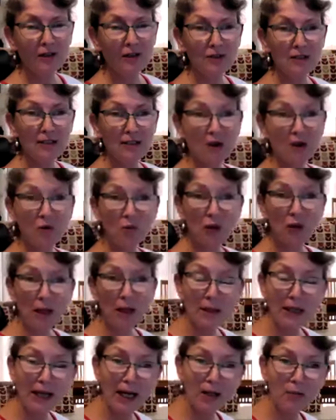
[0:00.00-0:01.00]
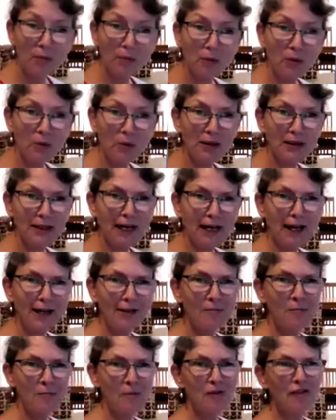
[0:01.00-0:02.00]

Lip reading: have to say, oh, let me help you with that, and be